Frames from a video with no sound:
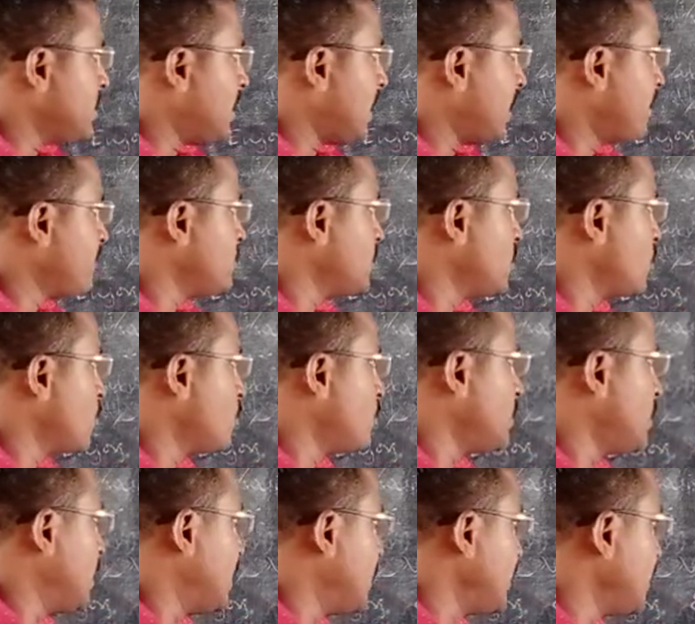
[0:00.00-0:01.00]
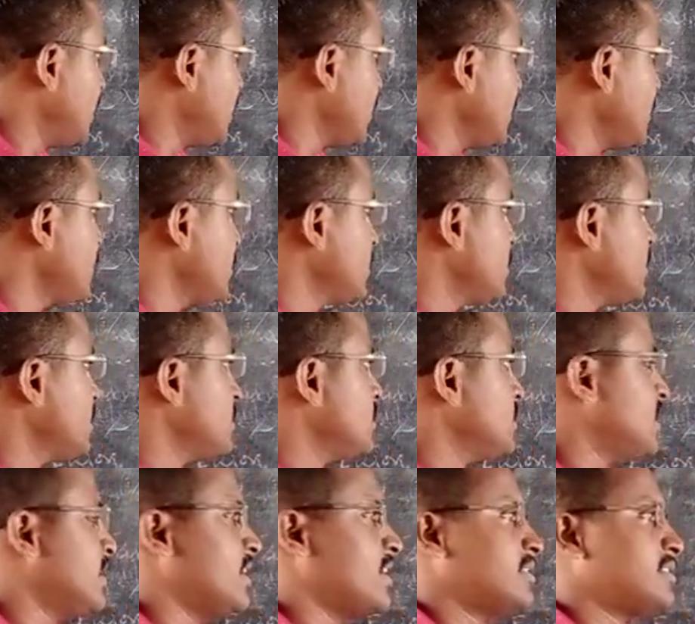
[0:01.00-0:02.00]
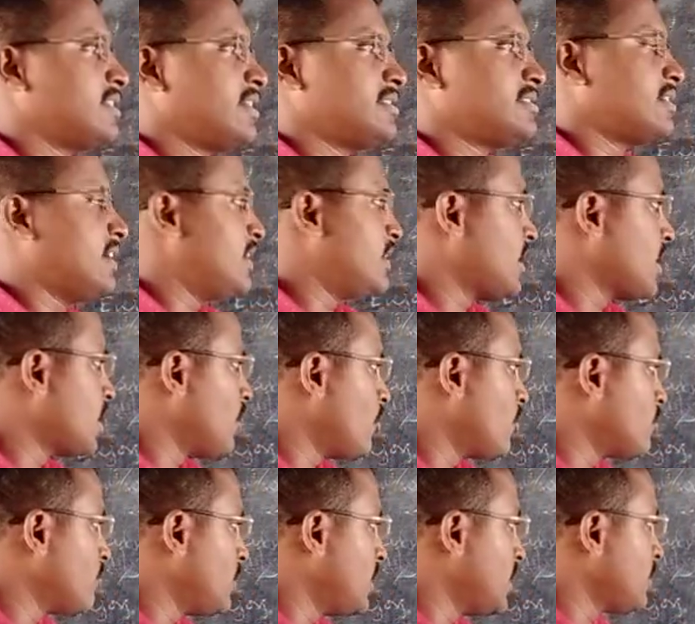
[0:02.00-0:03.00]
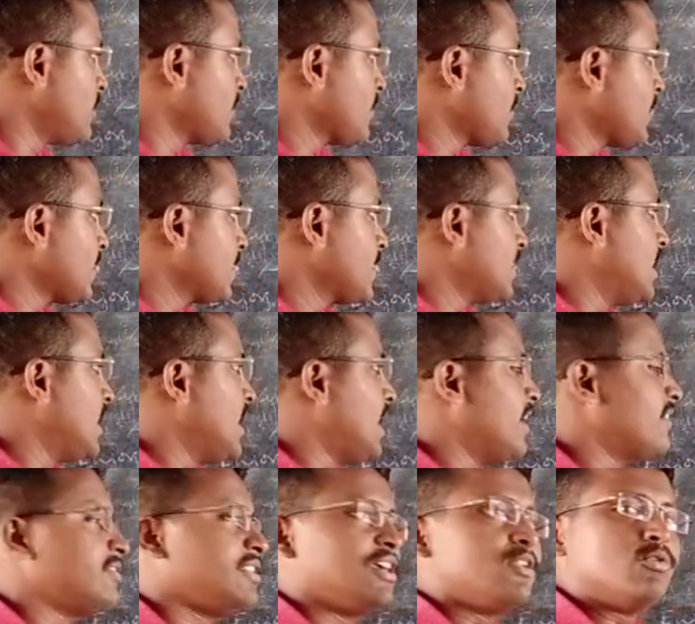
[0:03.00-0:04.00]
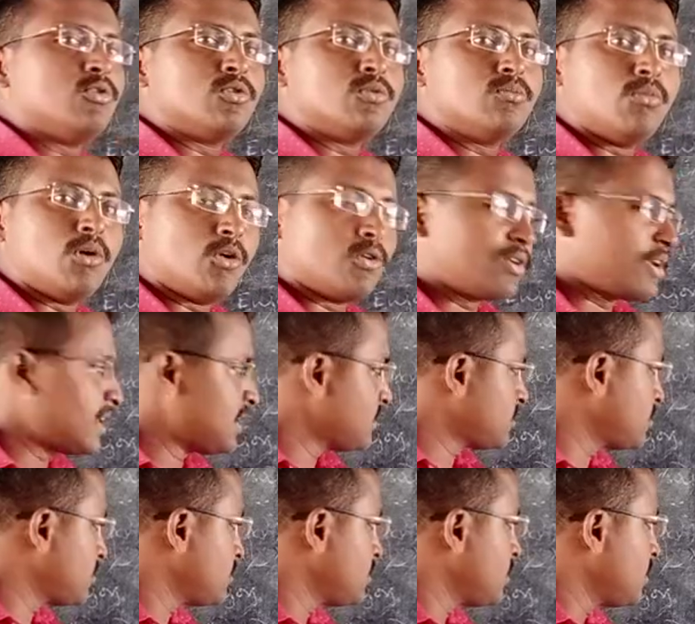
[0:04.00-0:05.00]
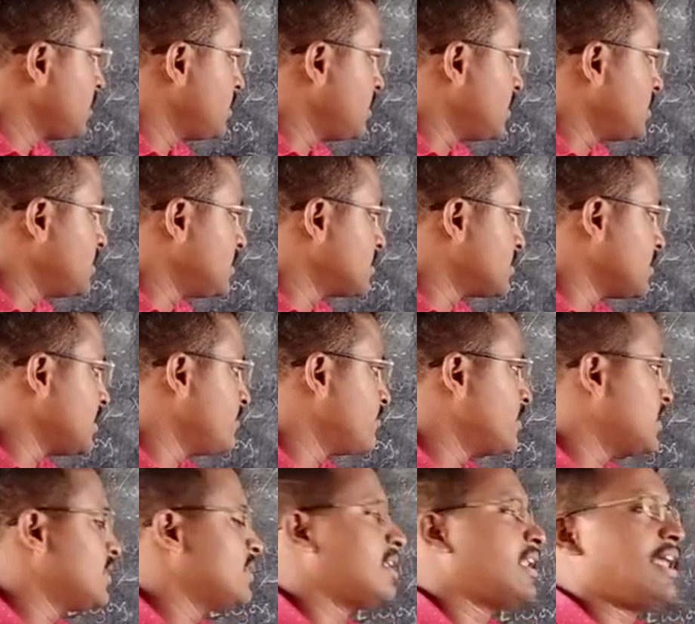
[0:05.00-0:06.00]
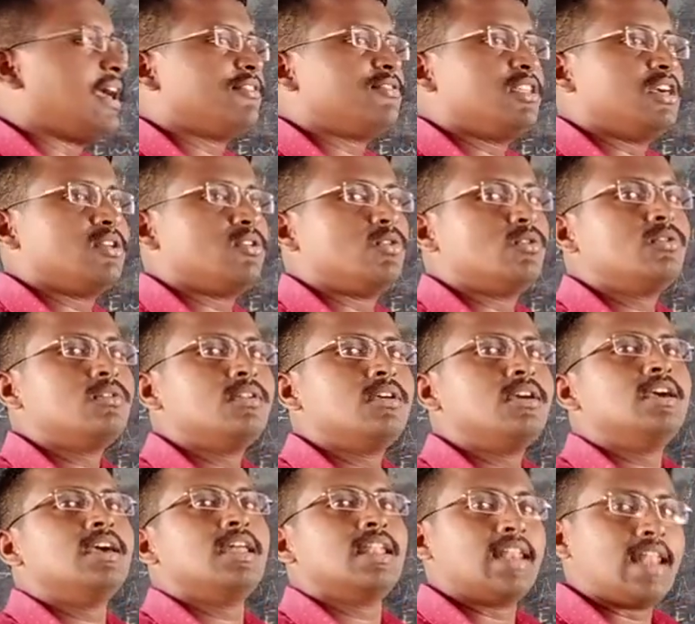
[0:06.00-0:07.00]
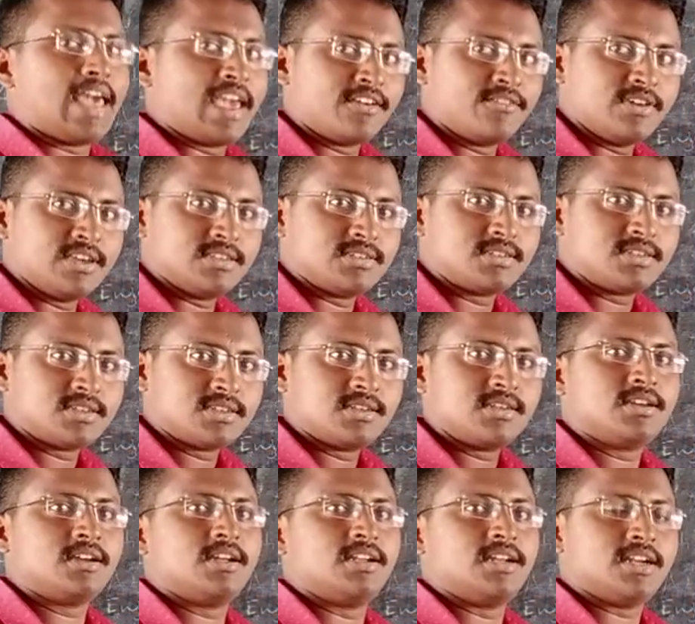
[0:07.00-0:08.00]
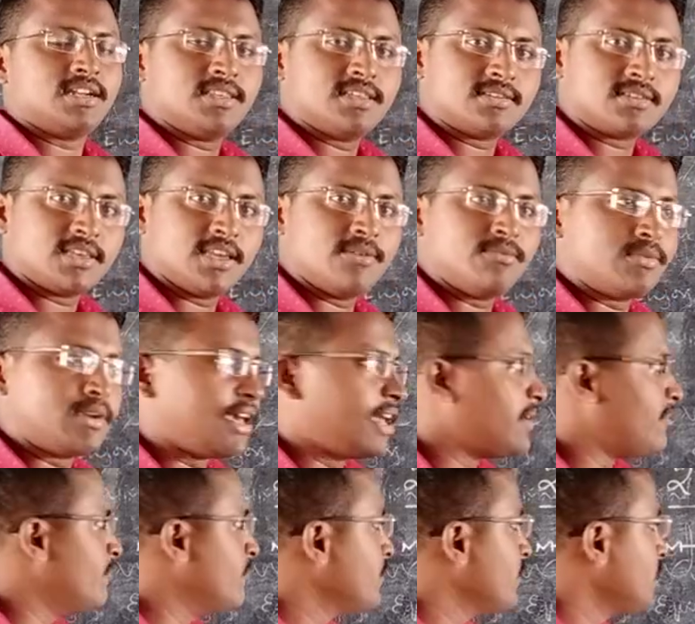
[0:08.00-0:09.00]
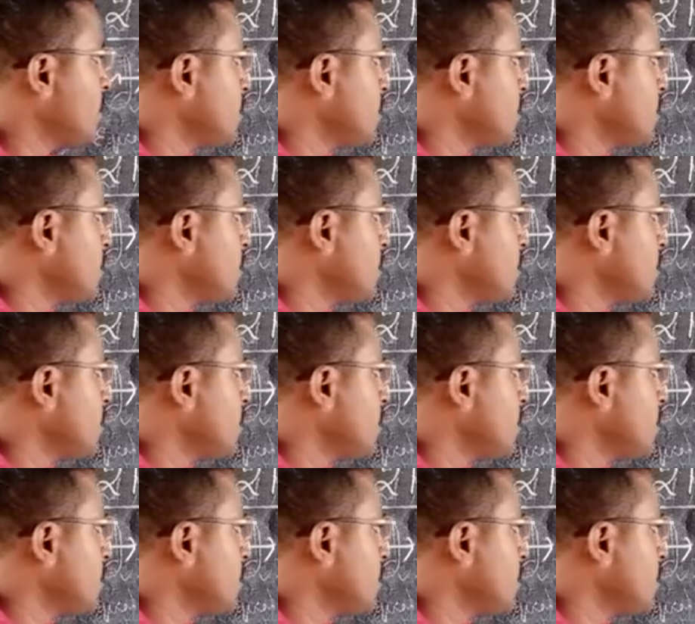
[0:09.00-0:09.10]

they have their own territory, there is a central government, they have their own boundaries, and at the same time they have their own language, and at the same time